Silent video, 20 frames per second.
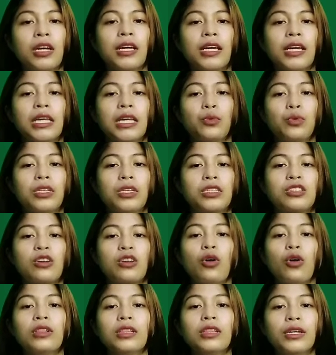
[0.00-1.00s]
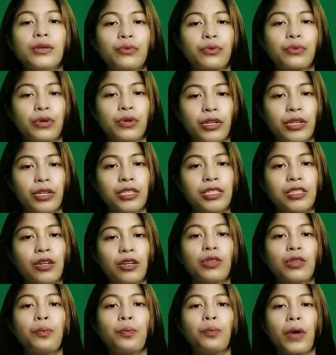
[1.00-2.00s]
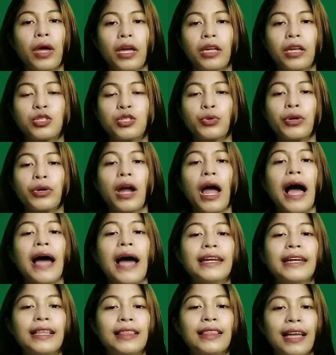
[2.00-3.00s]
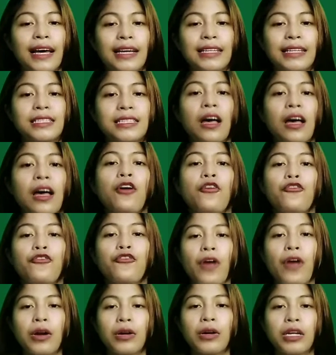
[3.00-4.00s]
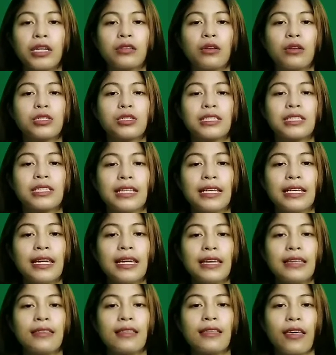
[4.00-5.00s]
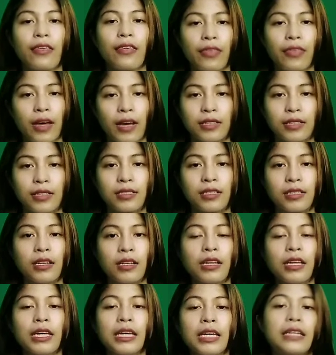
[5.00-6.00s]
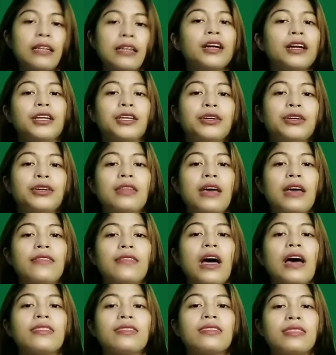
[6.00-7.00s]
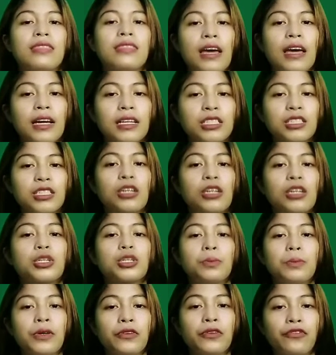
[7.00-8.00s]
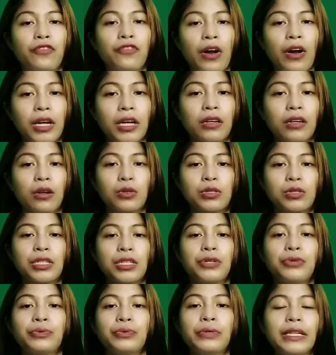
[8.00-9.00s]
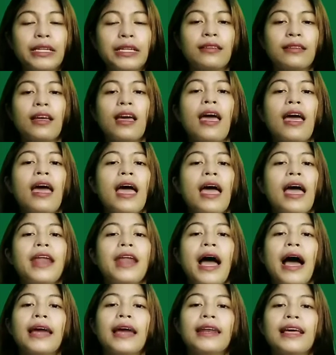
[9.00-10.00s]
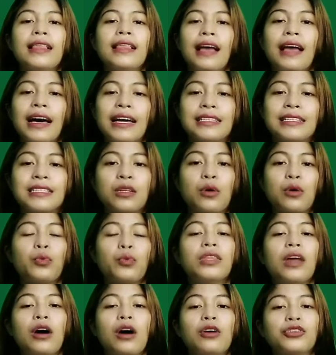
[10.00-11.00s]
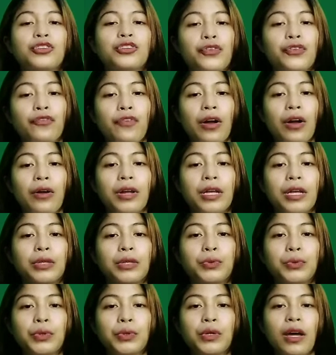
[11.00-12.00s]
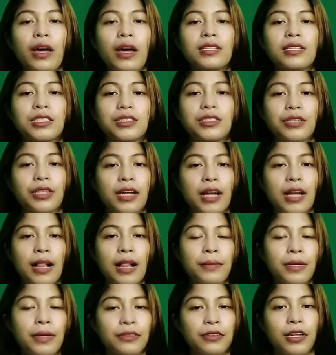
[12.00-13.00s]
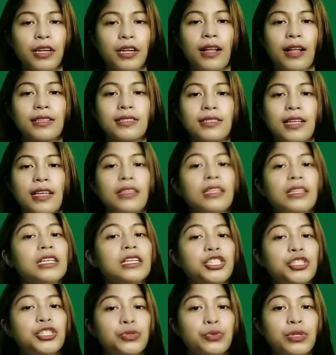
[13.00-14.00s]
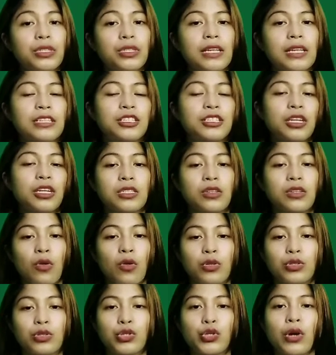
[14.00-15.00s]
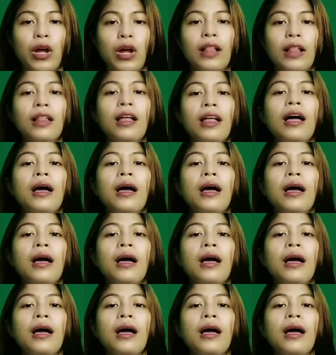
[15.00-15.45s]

in which only words on page were analyzed very closely in a text. It argued that a text should be very closely read and analyzed without referring to external materials and issues such as cultural,